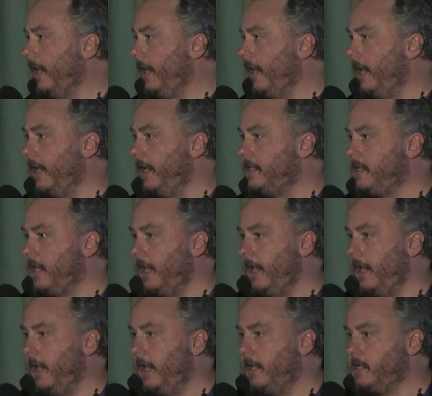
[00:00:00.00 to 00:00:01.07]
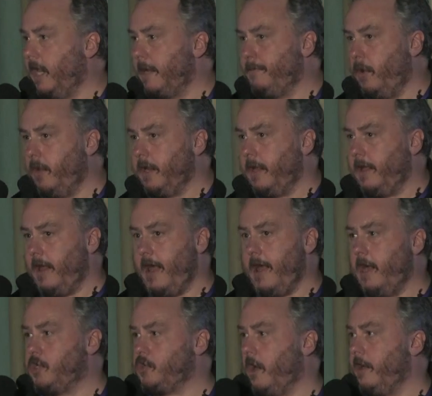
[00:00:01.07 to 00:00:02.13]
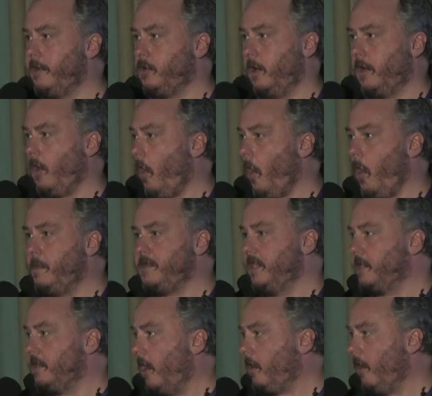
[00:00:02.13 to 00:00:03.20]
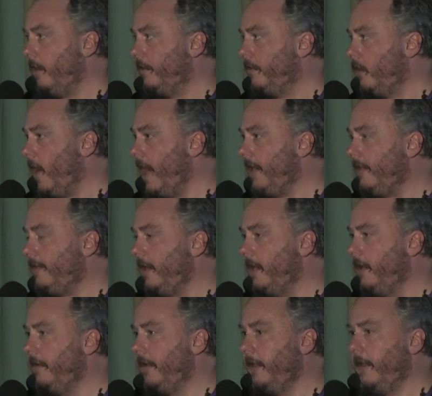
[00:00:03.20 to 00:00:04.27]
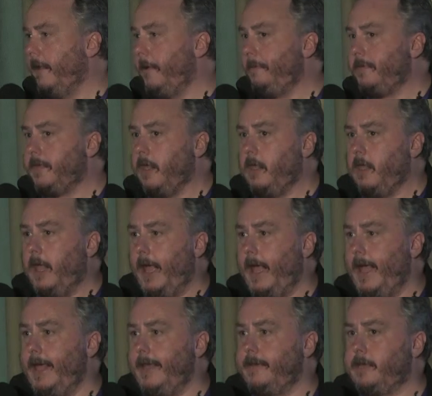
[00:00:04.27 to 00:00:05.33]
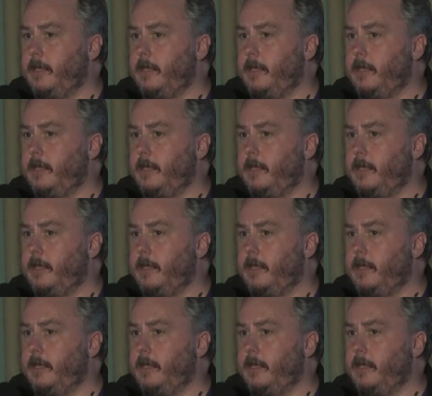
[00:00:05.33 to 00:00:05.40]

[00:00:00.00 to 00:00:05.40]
It's like putting a hairdryer to a corpse. It's not going to do anything. And